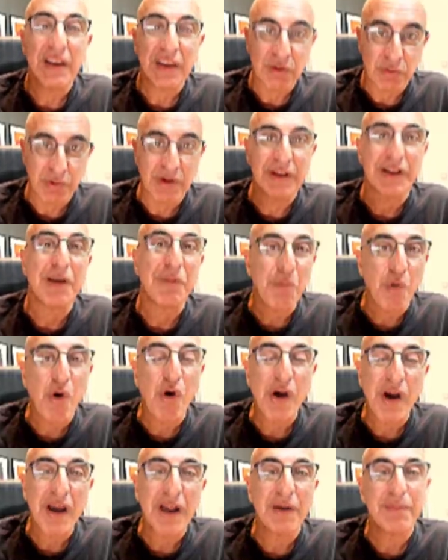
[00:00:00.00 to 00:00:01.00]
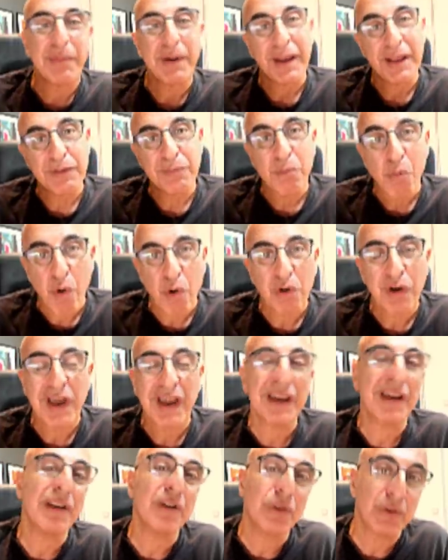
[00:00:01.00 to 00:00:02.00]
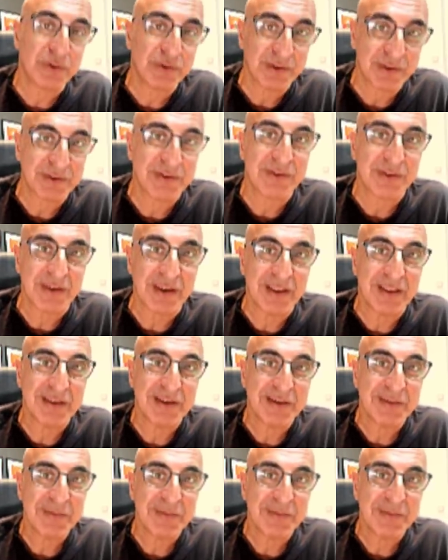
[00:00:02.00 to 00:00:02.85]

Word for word: you're getting more help and more likely to succeed.